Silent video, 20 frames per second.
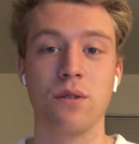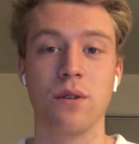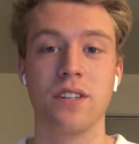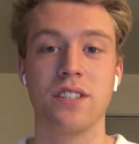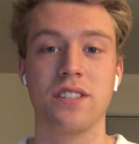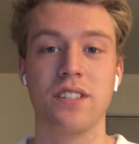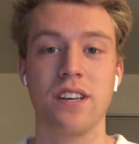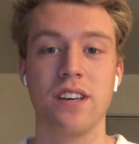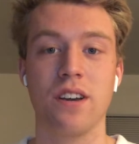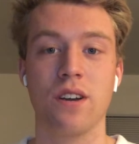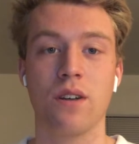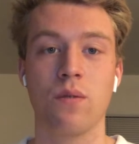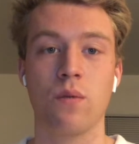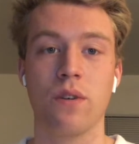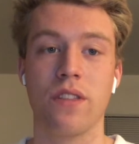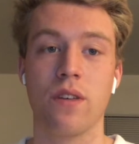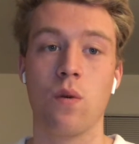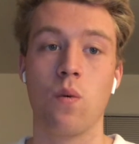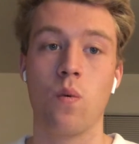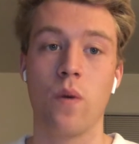USC here
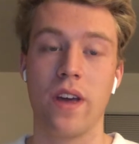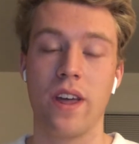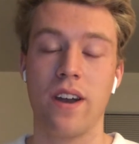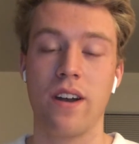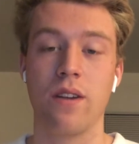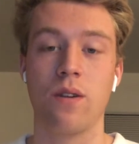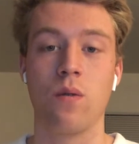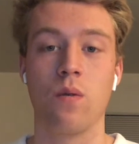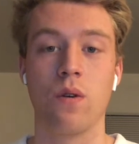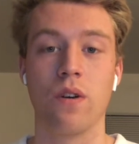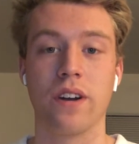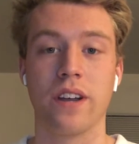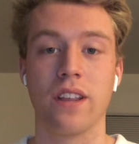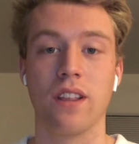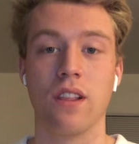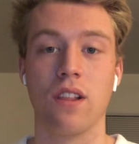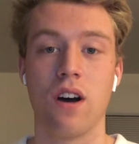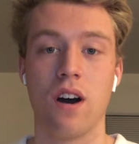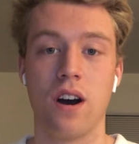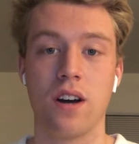with a win and an
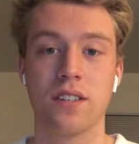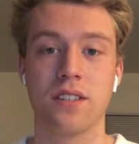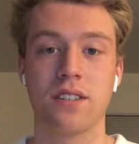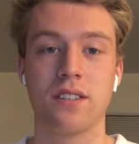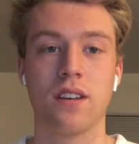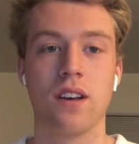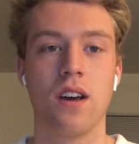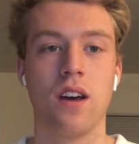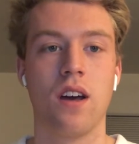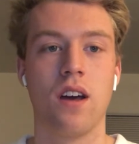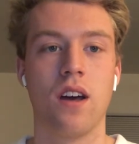Oregon loss.